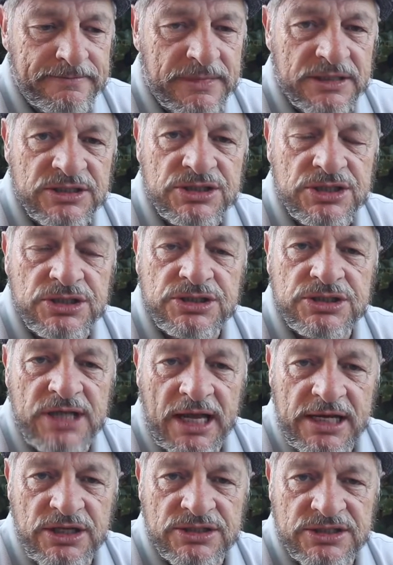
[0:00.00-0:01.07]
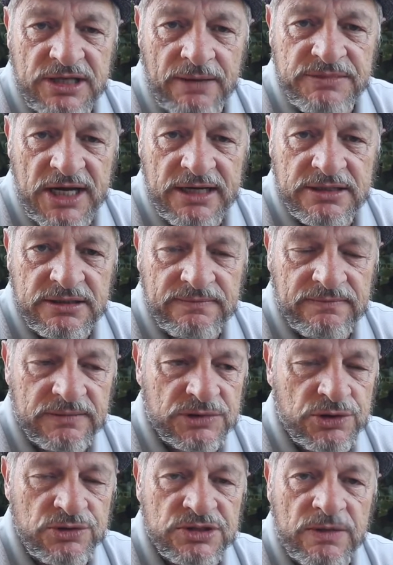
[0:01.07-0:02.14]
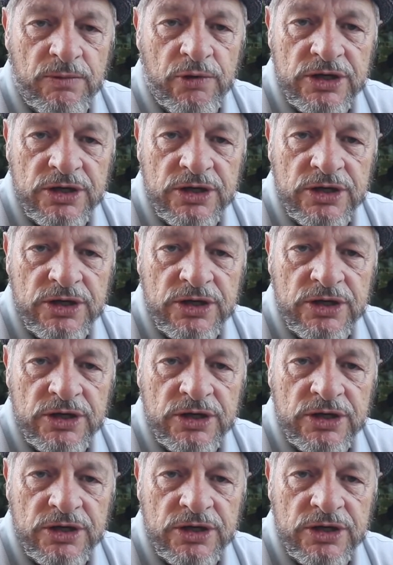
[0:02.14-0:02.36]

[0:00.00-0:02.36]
study your subject, do some